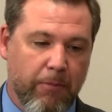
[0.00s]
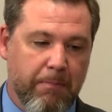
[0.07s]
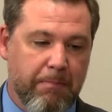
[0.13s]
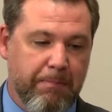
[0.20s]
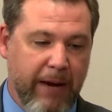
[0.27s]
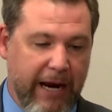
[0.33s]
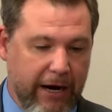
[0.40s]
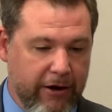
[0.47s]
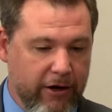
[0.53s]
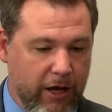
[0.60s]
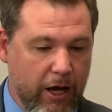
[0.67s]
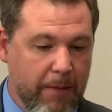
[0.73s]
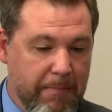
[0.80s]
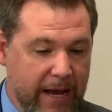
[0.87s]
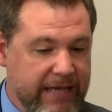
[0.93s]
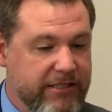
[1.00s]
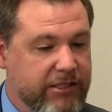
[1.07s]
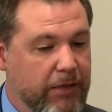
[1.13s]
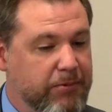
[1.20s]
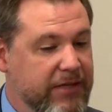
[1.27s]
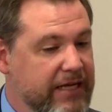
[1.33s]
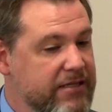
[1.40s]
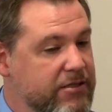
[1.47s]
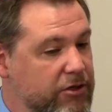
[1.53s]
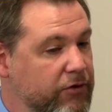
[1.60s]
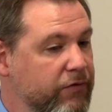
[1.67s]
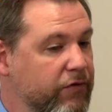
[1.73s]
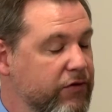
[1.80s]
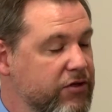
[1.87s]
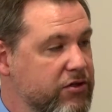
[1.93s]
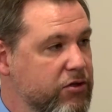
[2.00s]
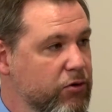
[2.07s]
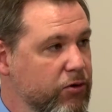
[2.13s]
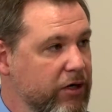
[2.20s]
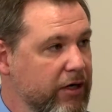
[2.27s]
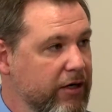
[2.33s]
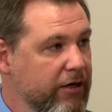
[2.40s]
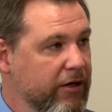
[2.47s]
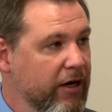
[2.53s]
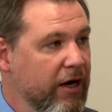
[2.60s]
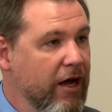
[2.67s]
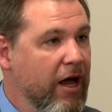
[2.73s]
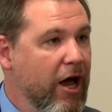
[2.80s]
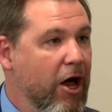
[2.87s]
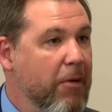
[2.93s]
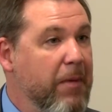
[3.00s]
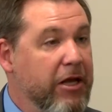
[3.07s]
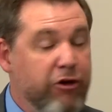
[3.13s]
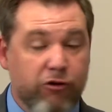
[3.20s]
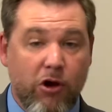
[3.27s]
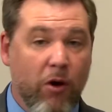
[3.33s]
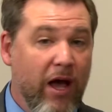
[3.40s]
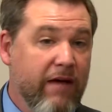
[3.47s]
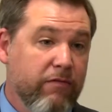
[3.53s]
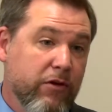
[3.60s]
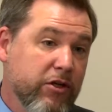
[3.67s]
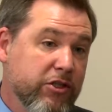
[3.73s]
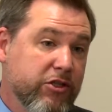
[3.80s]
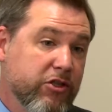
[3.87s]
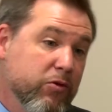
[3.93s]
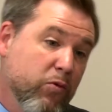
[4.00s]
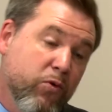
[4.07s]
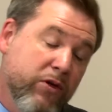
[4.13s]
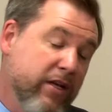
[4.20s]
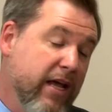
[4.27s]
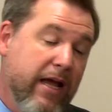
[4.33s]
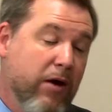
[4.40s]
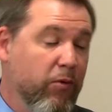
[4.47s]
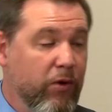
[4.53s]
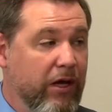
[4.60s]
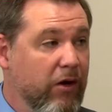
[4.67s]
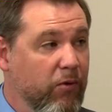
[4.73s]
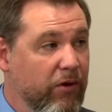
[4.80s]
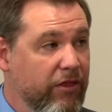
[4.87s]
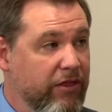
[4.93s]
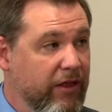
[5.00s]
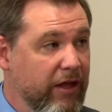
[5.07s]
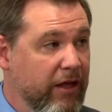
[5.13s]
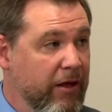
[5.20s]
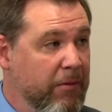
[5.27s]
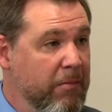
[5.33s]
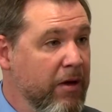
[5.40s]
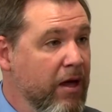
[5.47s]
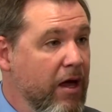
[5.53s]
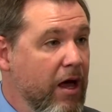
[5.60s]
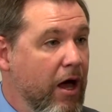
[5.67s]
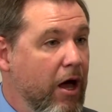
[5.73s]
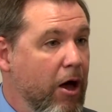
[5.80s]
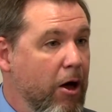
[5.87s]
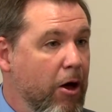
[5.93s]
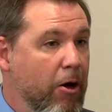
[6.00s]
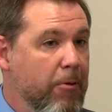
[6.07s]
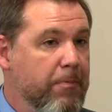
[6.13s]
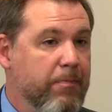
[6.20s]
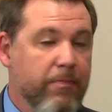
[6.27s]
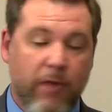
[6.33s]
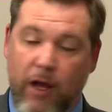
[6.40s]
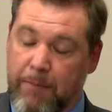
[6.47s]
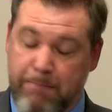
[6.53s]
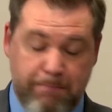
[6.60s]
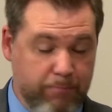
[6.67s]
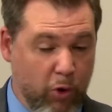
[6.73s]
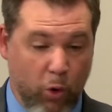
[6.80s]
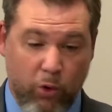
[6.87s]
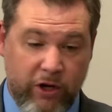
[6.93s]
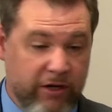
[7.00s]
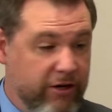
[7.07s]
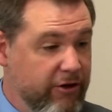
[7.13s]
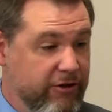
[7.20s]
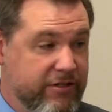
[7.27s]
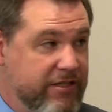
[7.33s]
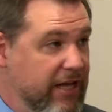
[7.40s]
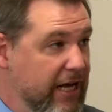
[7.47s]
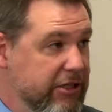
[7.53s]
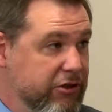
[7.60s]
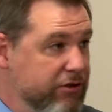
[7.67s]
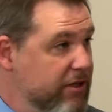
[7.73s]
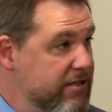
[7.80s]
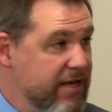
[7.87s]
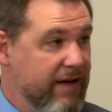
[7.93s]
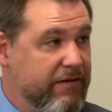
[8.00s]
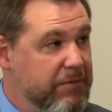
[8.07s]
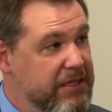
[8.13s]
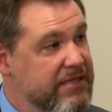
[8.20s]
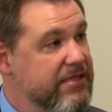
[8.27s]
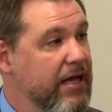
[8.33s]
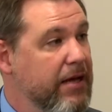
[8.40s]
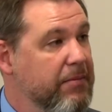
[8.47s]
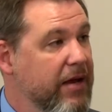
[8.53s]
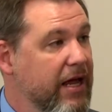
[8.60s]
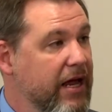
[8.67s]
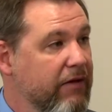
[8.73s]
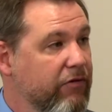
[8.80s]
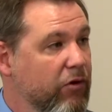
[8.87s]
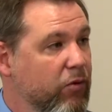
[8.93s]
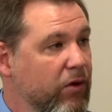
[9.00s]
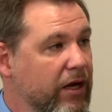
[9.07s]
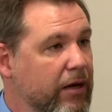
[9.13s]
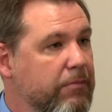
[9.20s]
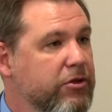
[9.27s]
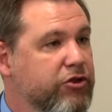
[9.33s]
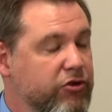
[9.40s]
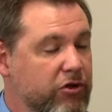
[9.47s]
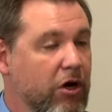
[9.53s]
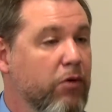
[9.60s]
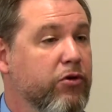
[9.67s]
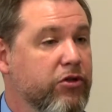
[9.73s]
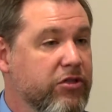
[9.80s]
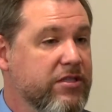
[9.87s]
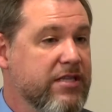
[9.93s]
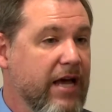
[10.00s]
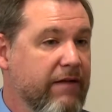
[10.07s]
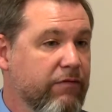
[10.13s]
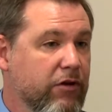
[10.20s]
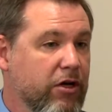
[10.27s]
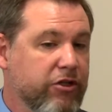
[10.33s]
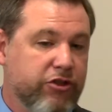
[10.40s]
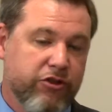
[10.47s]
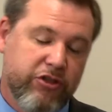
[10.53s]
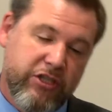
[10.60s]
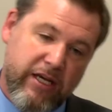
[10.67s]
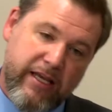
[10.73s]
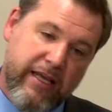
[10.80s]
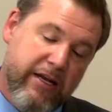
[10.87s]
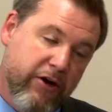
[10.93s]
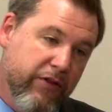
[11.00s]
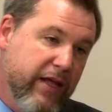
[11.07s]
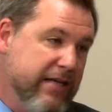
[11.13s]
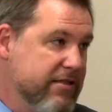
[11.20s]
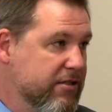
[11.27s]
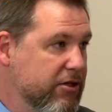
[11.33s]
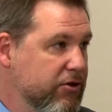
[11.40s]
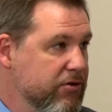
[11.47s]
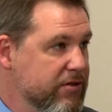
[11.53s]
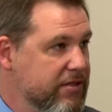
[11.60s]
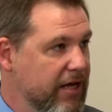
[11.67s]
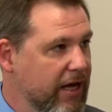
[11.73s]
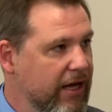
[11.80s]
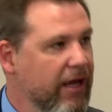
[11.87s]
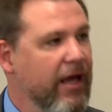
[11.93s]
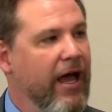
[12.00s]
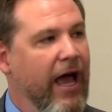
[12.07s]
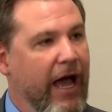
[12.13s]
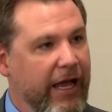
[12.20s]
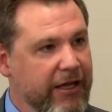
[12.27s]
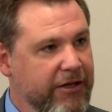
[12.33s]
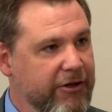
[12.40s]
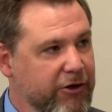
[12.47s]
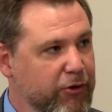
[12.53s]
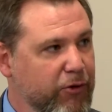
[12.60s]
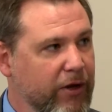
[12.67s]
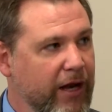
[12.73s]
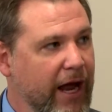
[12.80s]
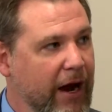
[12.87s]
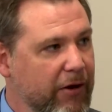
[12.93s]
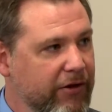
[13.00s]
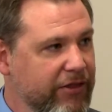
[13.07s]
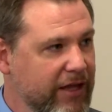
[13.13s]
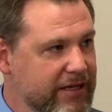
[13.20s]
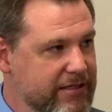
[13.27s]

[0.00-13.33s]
paired up, matched up with that student for the school year, and you go have lunch one day a week with them, according to your schedule. Doesn't have to be the same day every week, but you go and you just have lunch. You check in on that student, say, how you doing? How are things going?